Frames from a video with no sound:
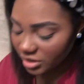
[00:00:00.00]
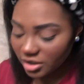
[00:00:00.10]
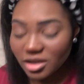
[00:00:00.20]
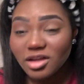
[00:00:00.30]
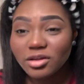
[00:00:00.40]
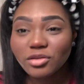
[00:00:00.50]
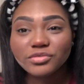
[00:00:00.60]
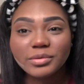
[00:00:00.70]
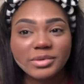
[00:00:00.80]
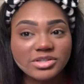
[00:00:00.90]
taking a gold
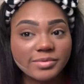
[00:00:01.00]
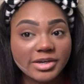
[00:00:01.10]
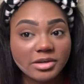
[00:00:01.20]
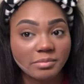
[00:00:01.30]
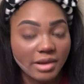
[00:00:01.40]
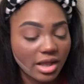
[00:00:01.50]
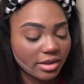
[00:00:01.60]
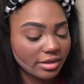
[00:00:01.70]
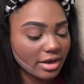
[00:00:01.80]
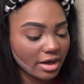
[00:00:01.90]
from this random
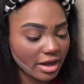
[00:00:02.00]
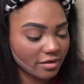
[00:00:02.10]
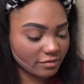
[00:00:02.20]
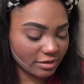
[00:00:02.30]
palette that I have.